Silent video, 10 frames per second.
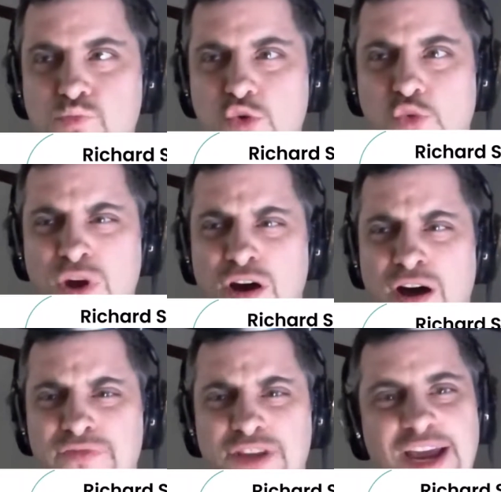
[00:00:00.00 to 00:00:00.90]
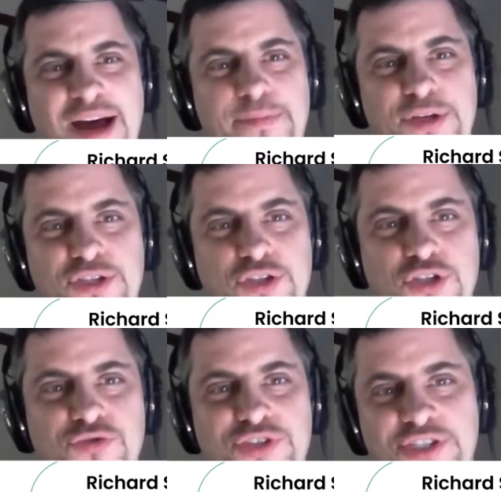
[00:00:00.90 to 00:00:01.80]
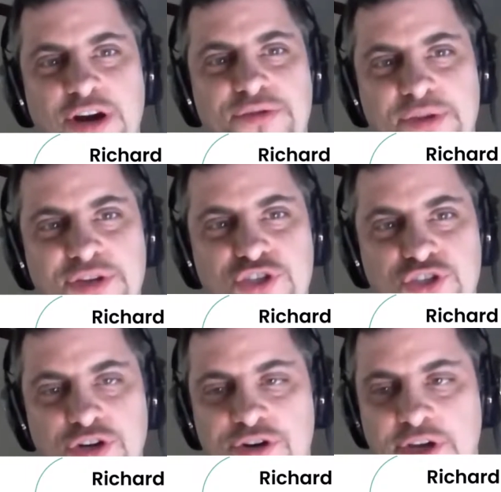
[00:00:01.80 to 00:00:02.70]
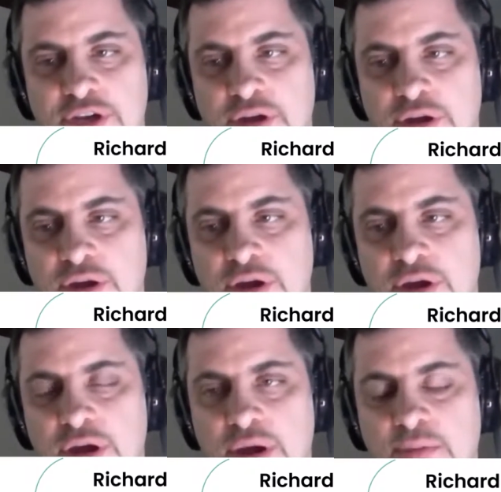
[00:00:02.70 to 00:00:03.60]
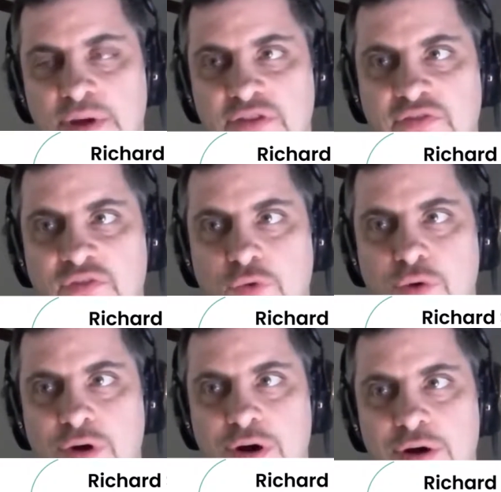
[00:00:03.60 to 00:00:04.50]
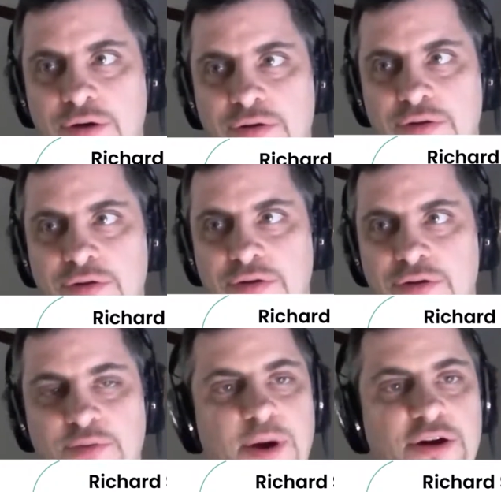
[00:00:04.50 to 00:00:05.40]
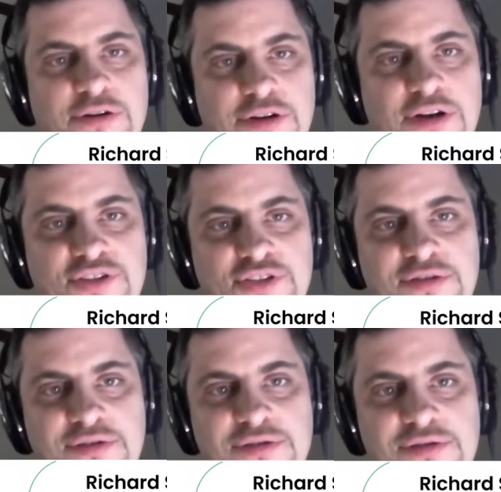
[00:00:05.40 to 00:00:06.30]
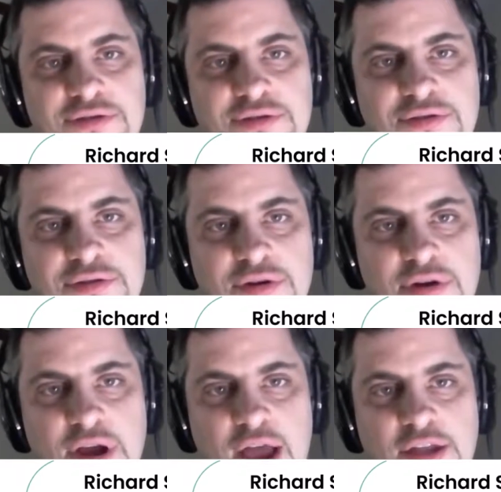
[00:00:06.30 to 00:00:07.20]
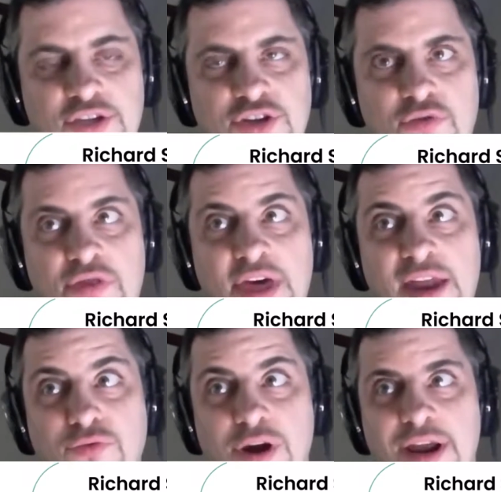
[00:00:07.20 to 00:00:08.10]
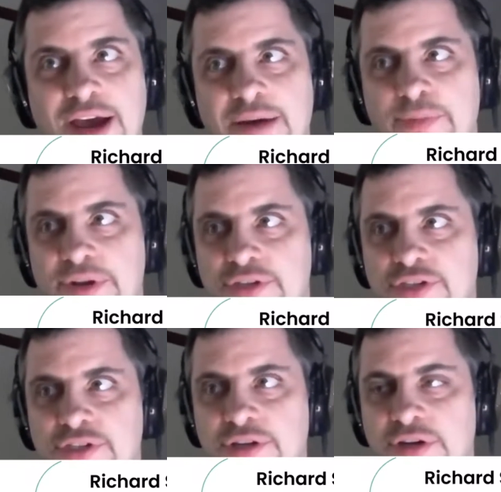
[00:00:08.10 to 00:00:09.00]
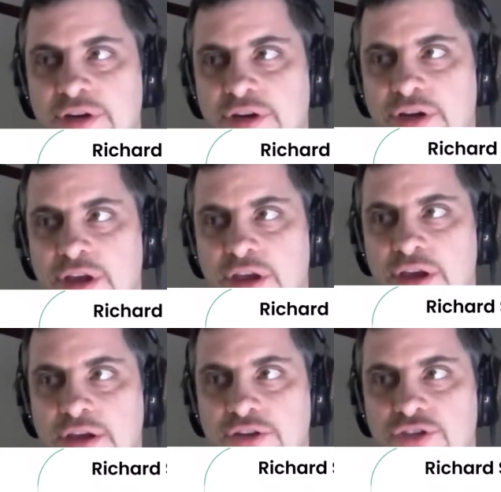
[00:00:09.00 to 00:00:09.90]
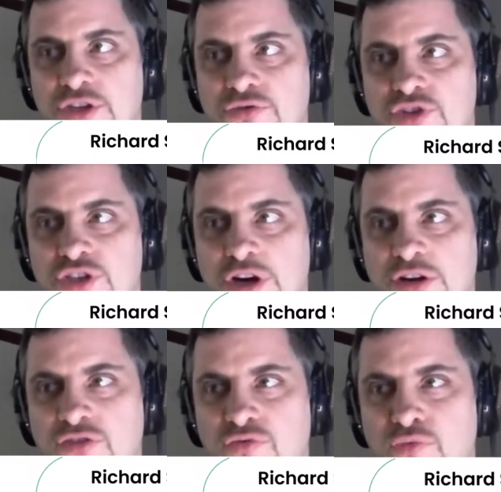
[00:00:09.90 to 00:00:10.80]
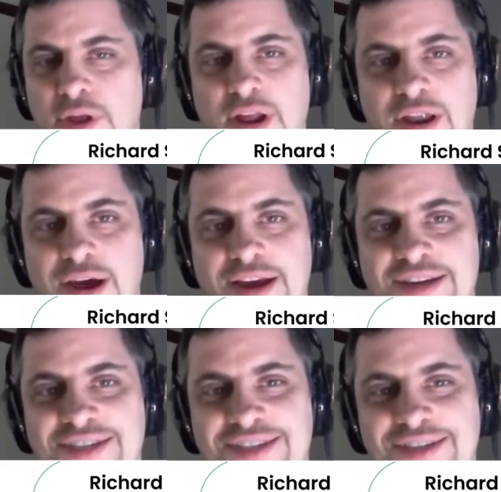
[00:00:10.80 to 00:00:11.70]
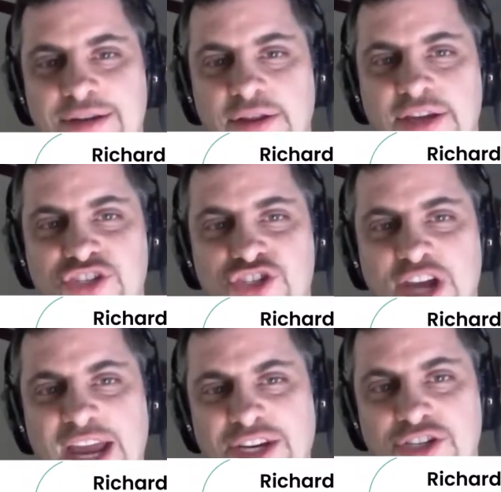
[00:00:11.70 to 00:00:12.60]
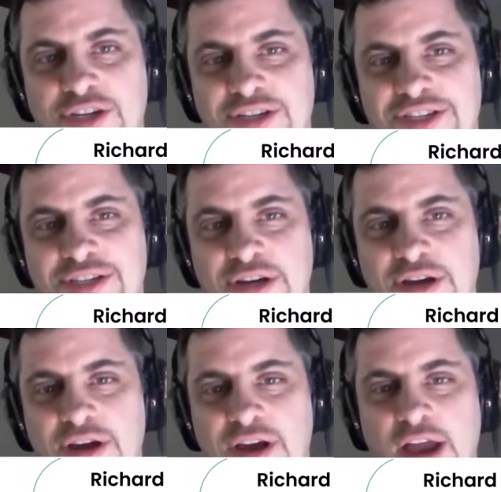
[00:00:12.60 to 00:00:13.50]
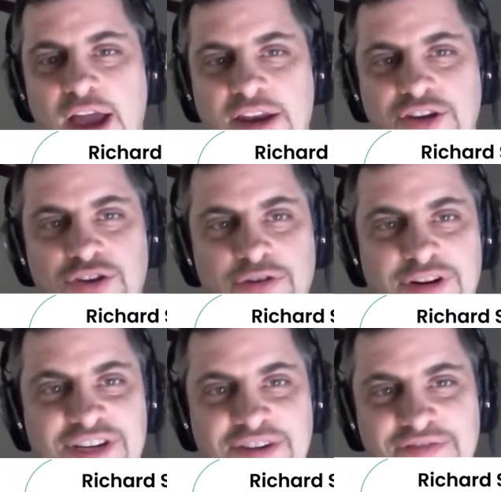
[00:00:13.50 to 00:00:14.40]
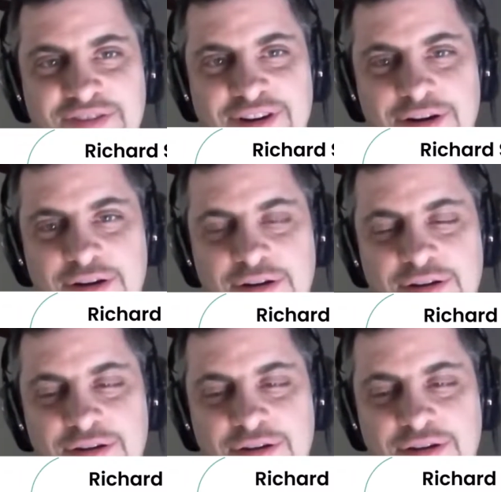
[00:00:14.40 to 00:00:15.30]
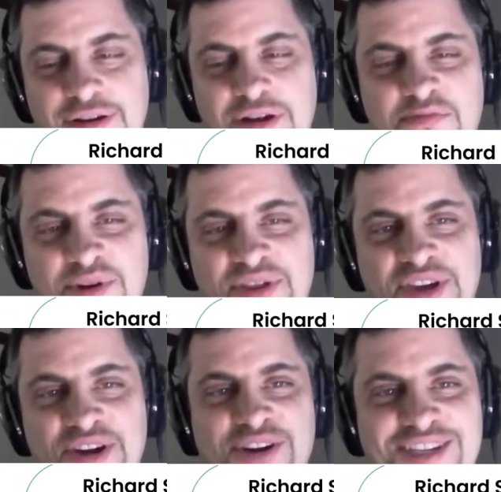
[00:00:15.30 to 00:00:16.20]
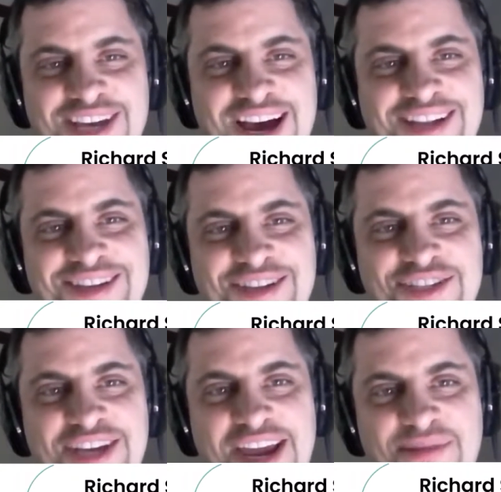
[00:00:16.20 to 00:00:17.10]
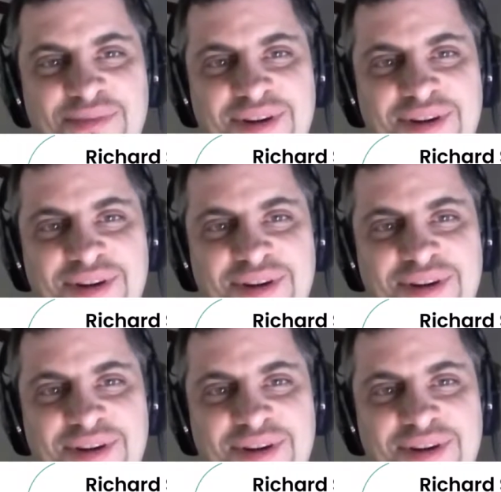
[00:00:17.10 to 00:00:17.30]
what often happens is you start this journey before your partner does. And so then what happens is you start to realize these changes and you're different, but they're exactly the same.